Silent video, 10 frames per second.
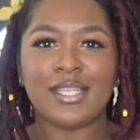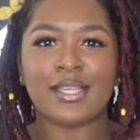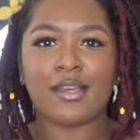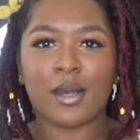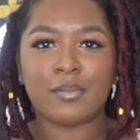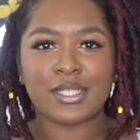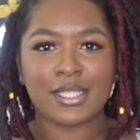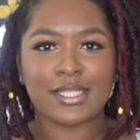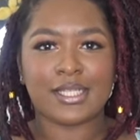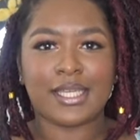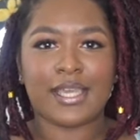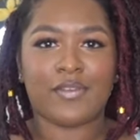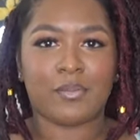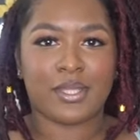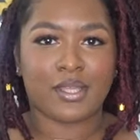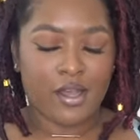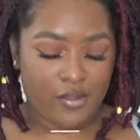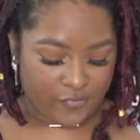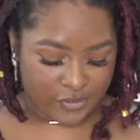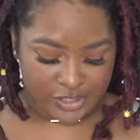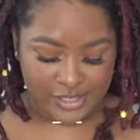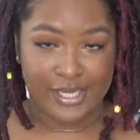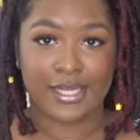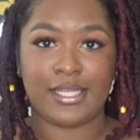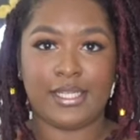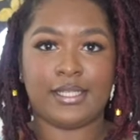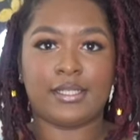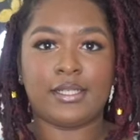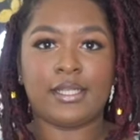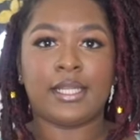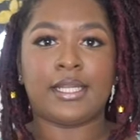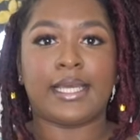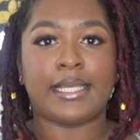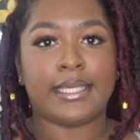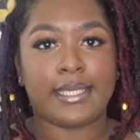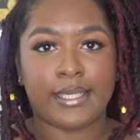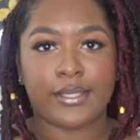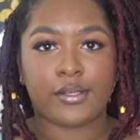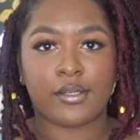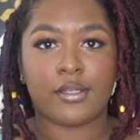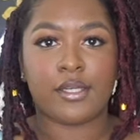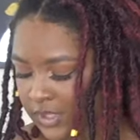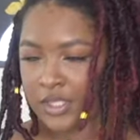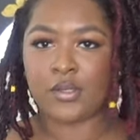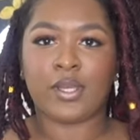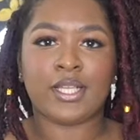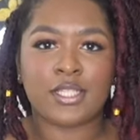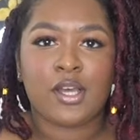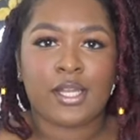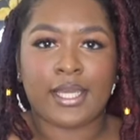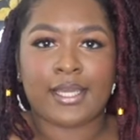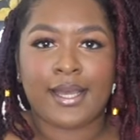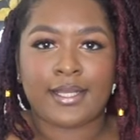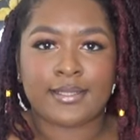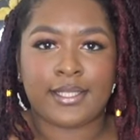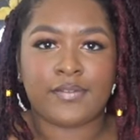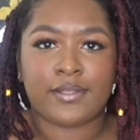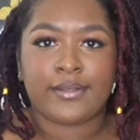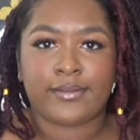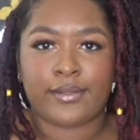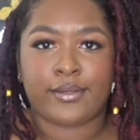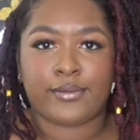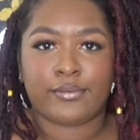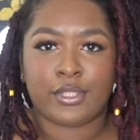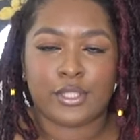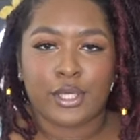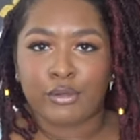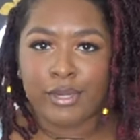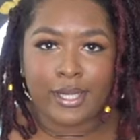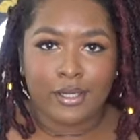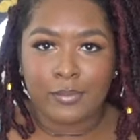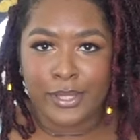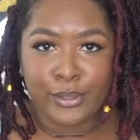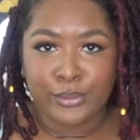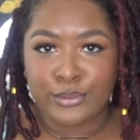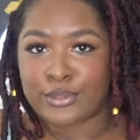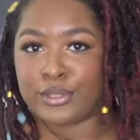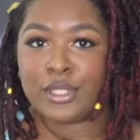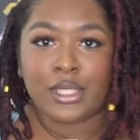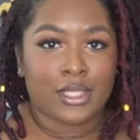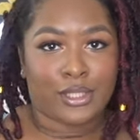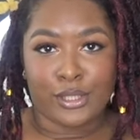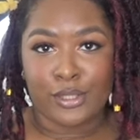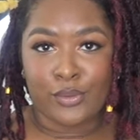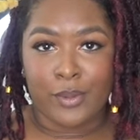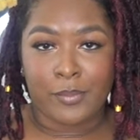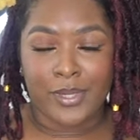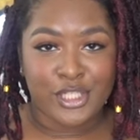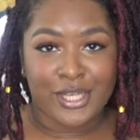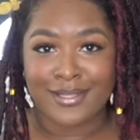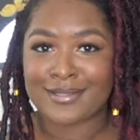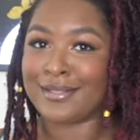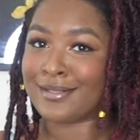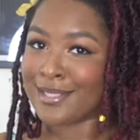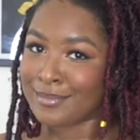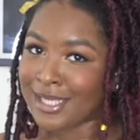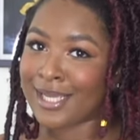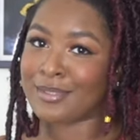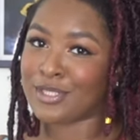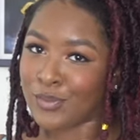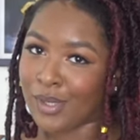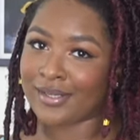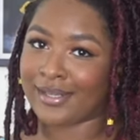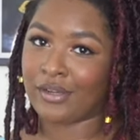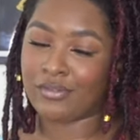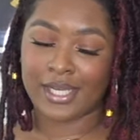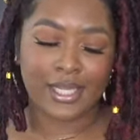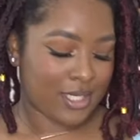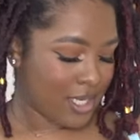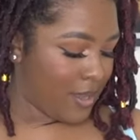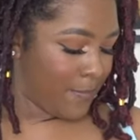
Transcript: The cup just isn't giving me the coverage that I need, like here. So it's not like as lifted, you know, not right under my nose, not all over my chest. And sometimes you want that, right?